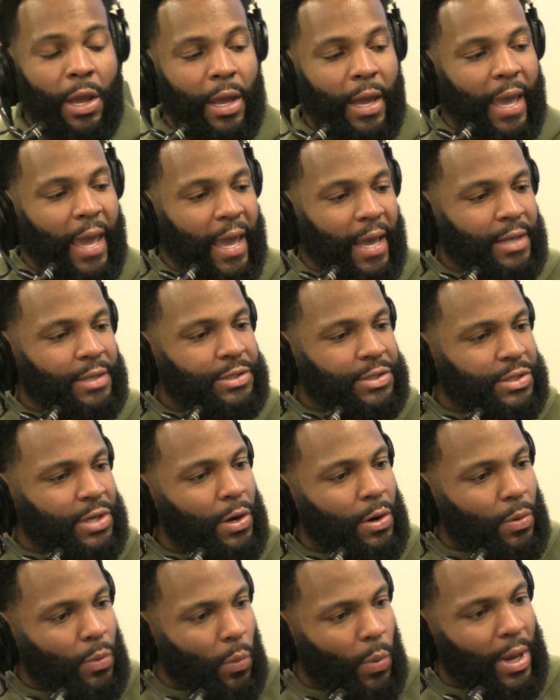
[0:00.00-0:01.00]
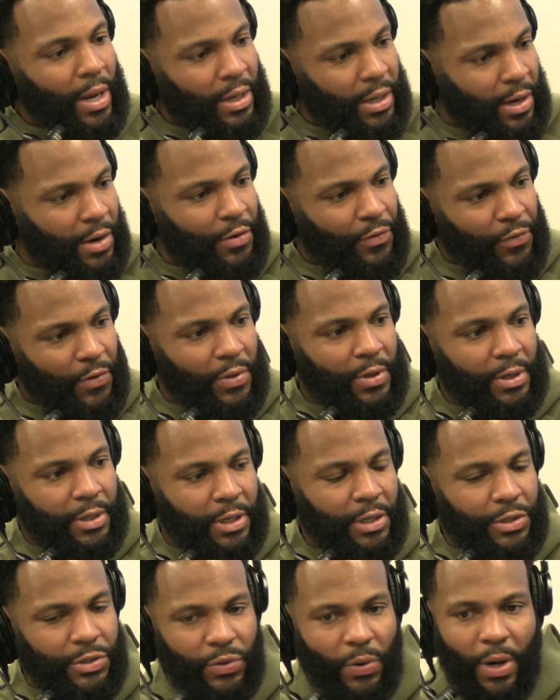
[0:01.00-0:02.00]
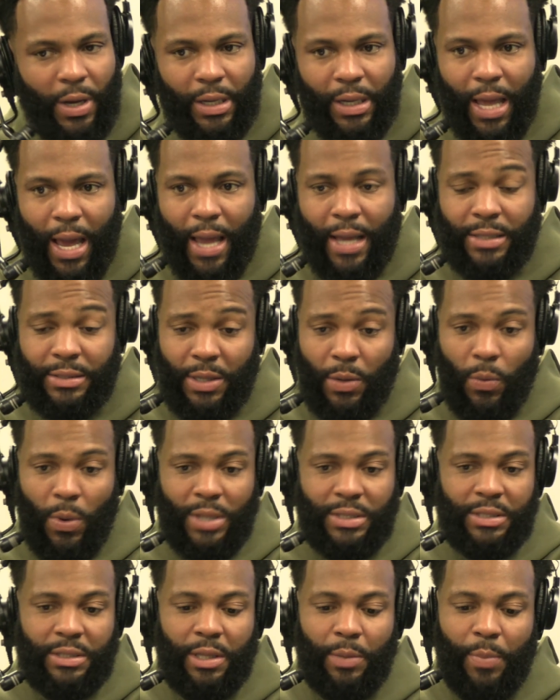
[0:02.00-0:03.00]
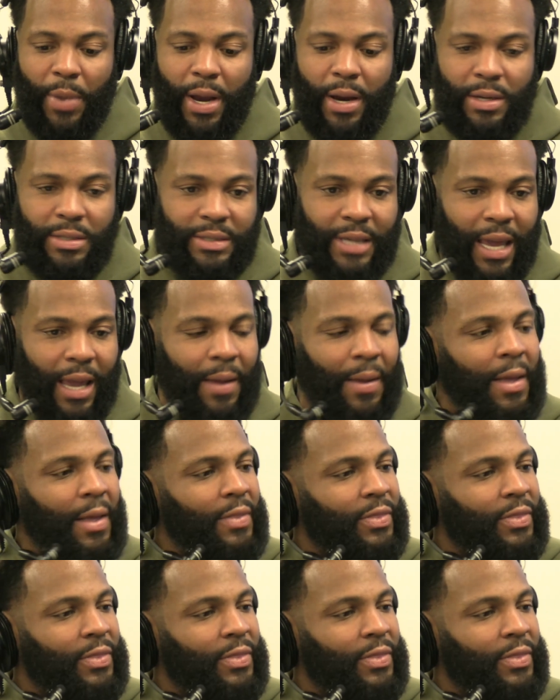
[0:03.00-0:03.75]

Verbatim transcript: Insert win here for the Detroit Lions that wasn't the Bears game.